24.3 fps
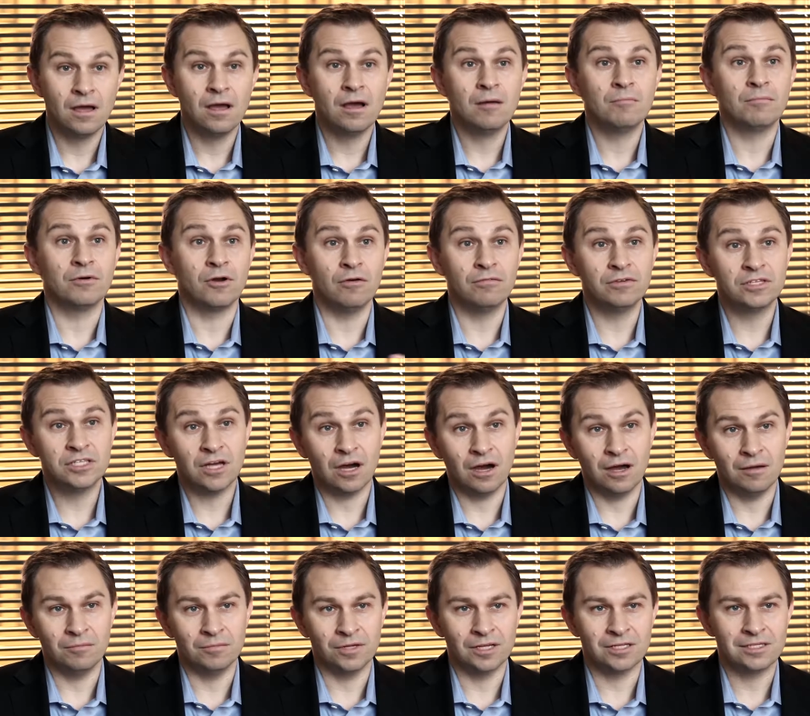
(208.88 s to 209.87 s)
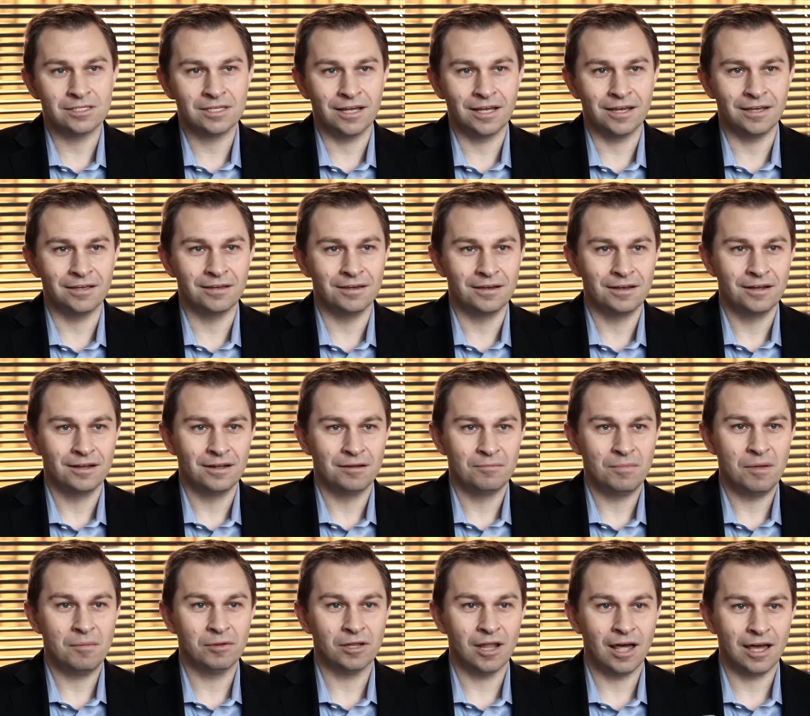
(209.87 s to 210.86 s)
But over time, let's say
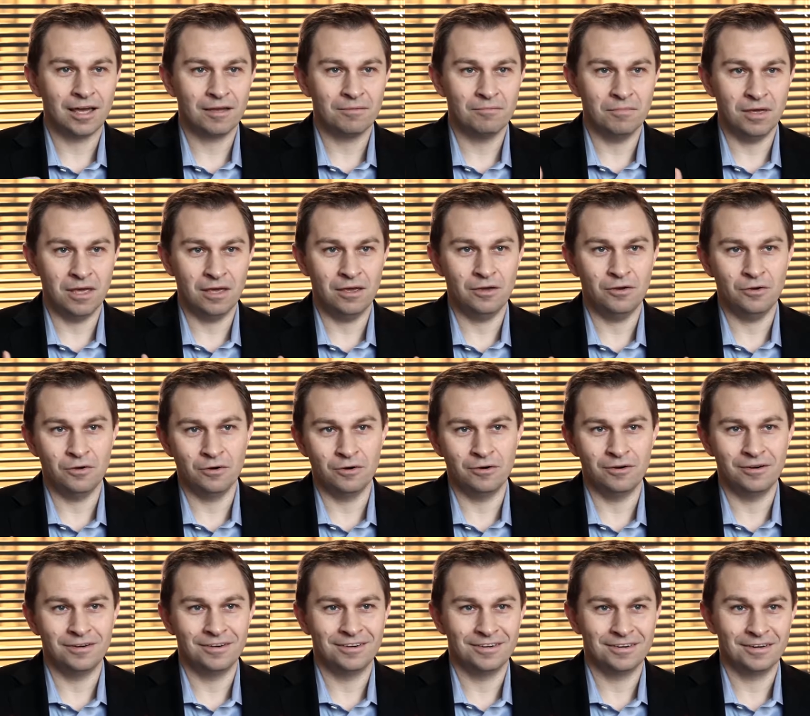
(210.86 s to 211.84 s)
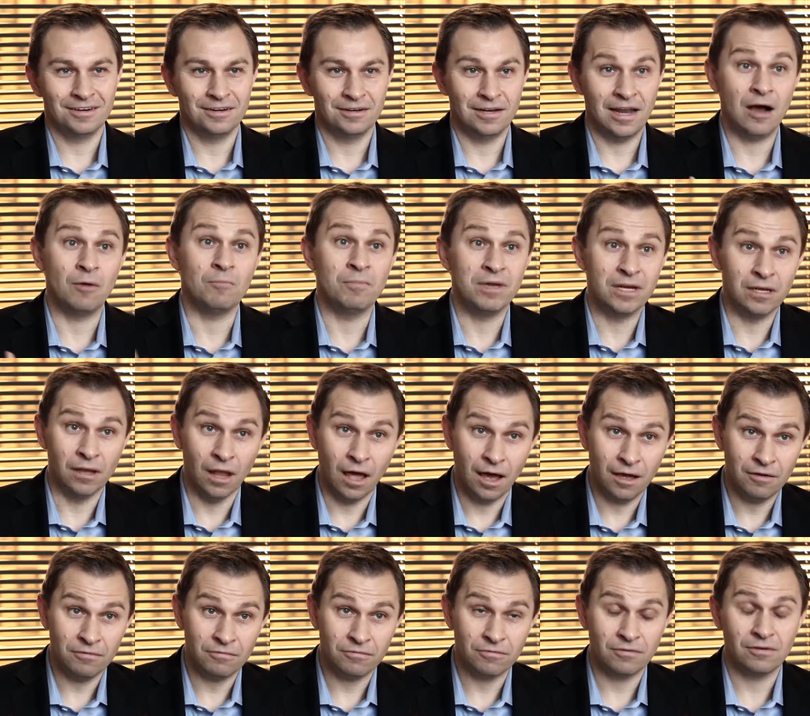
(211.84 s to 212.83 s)
people like me who are now
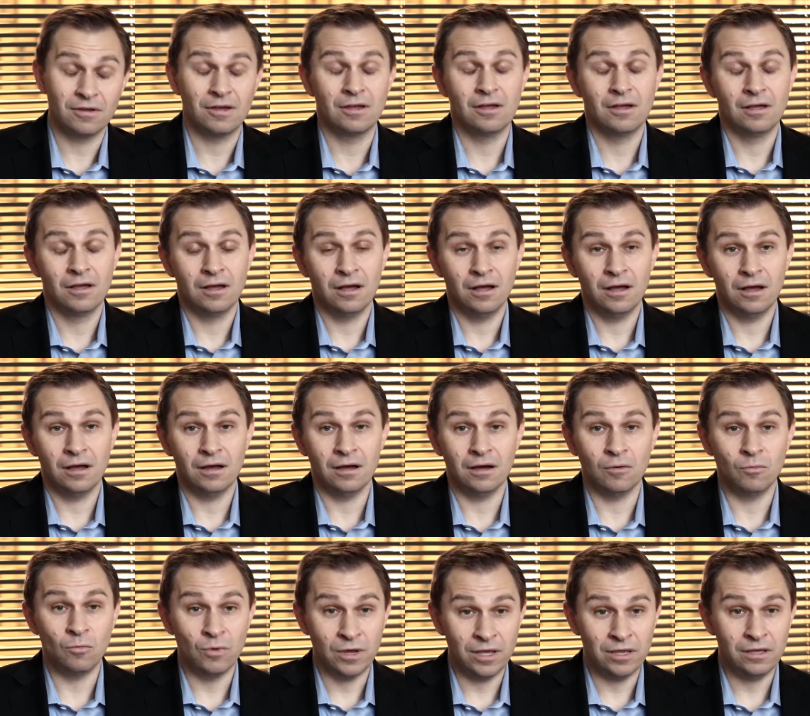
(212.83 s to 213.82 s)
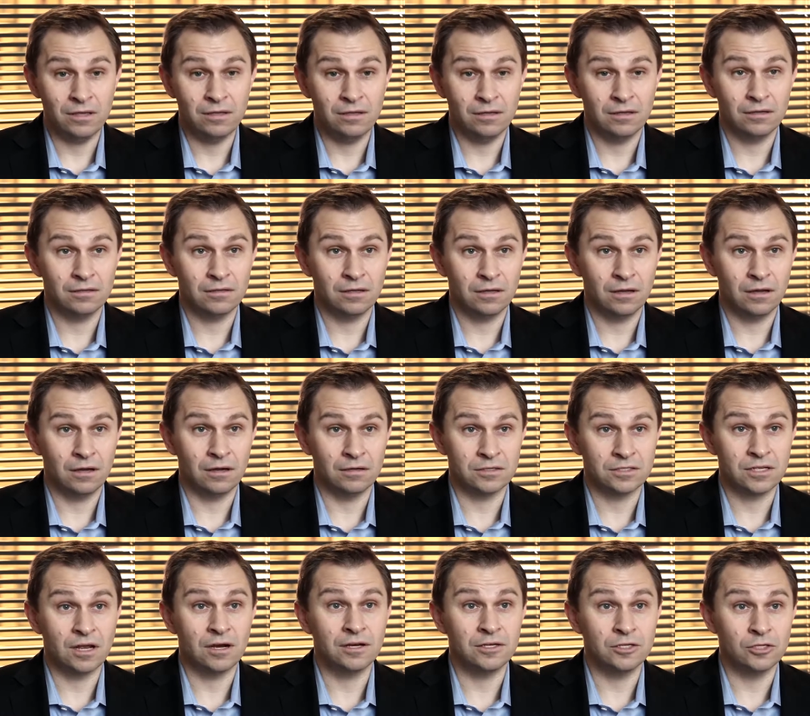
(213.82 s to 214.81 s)
midlife, uh, we are
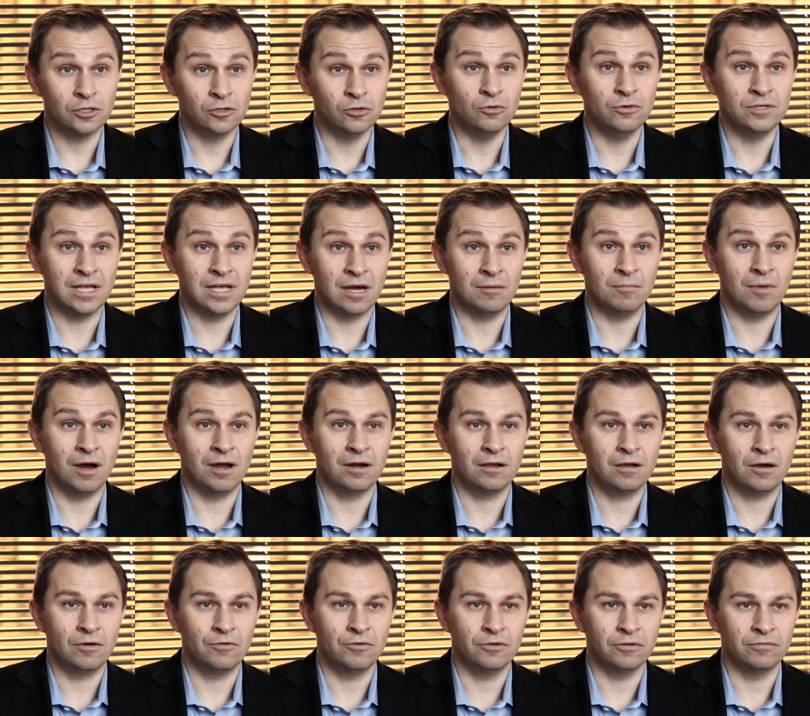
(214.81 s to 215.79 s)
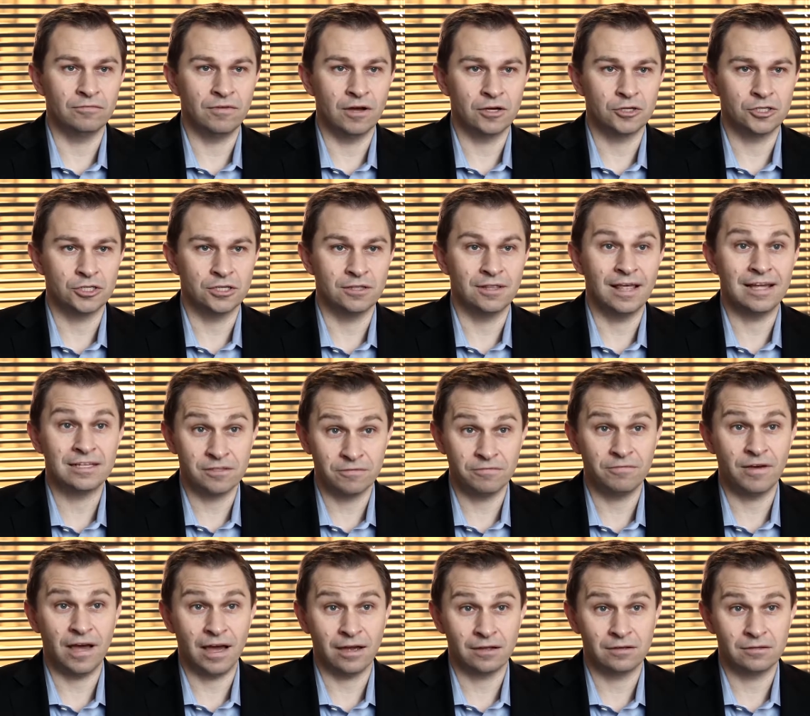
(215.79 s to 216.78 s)
starting to lose our mitochondrial function. That's a
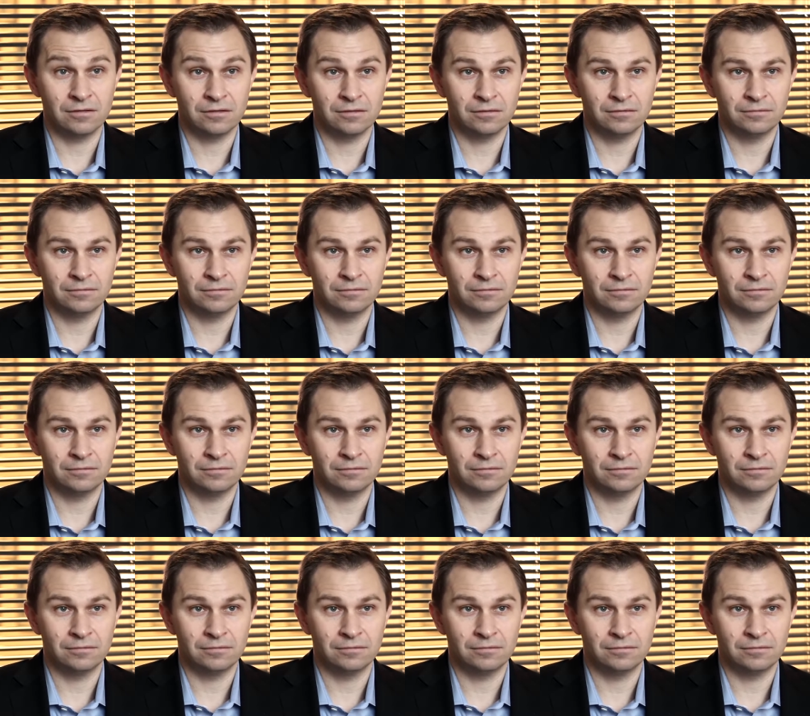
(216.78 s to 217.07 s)
fact.